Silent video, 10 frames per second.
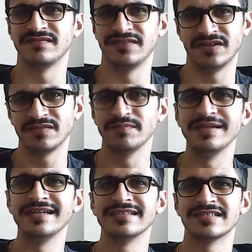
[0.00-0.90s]
you're not
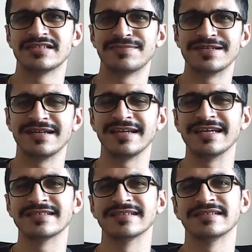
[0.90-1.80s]
meeting such special
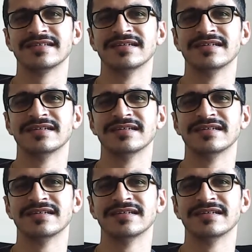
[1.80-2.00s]
cases,